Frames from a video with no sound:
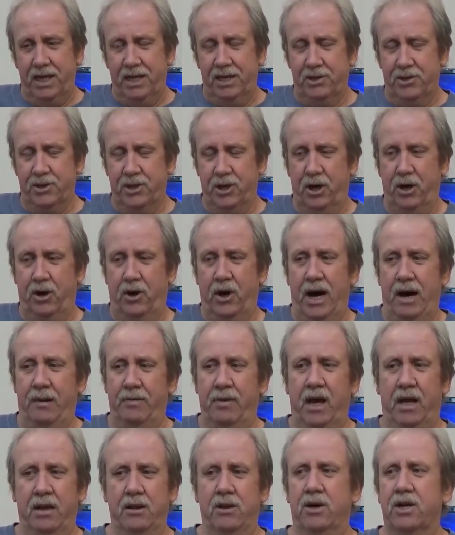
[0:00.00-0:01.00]
So I'm
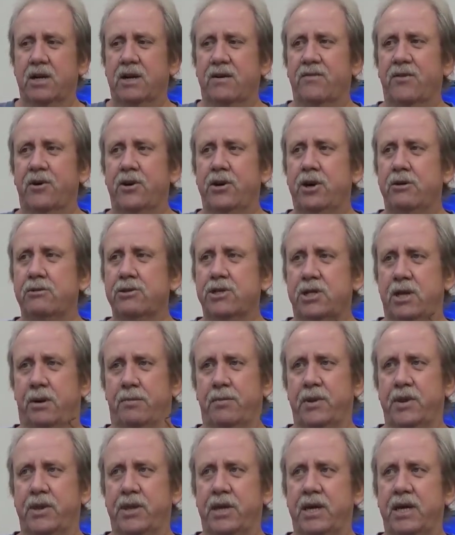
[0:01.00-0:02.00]
not looking for no
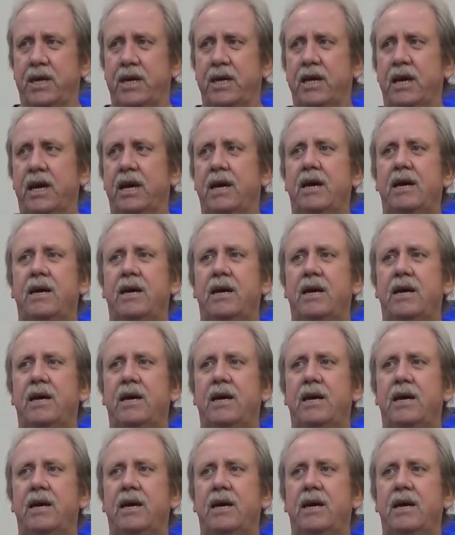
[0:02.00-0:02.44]
sympathy.